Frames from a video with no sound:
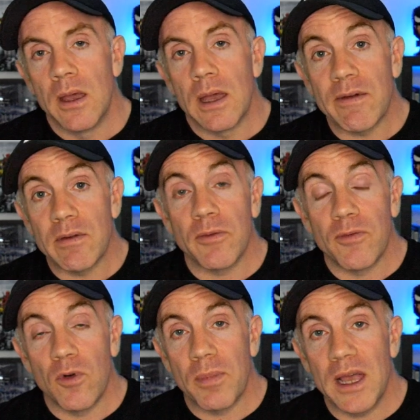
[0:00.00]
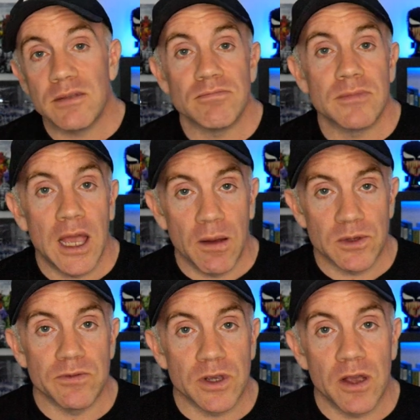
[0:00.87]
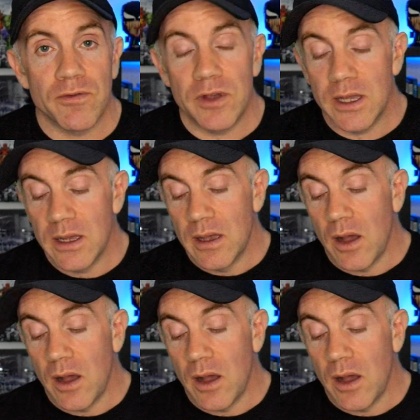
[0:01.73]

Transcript: Have it before bed, helps with recovery.